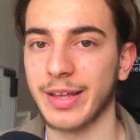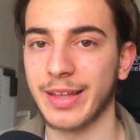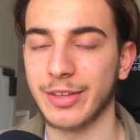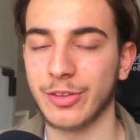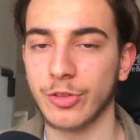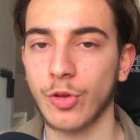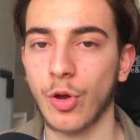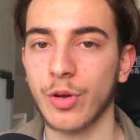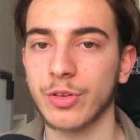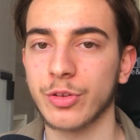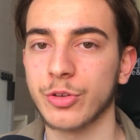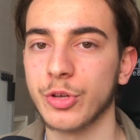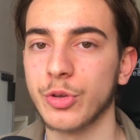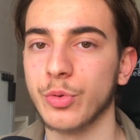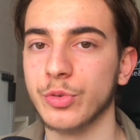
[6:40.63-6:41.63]
is not as
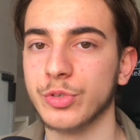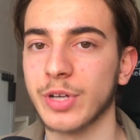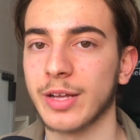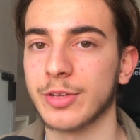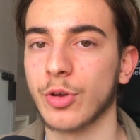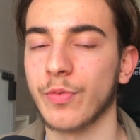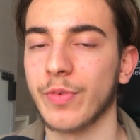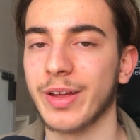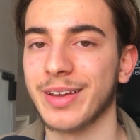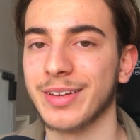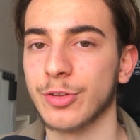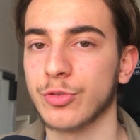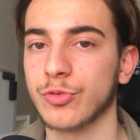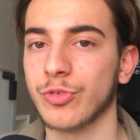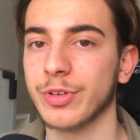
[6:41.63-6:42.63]
huge as other
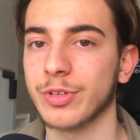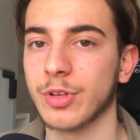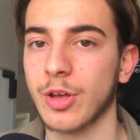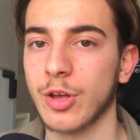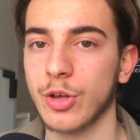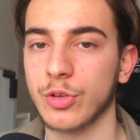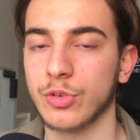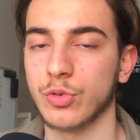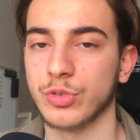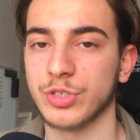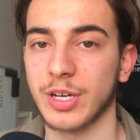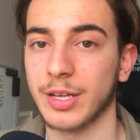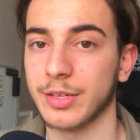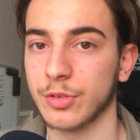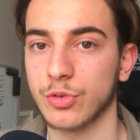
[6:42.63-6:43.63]
industries such
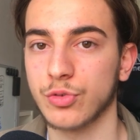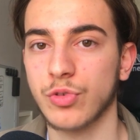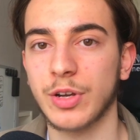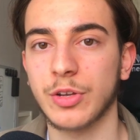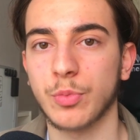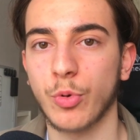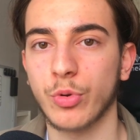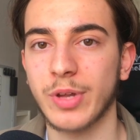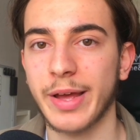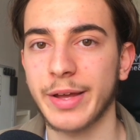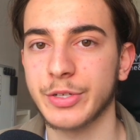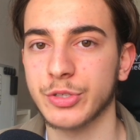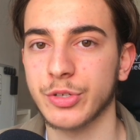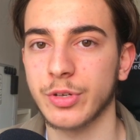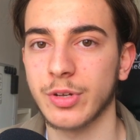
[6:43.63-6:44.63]
as
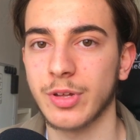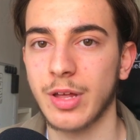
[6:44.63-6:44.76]
transportation.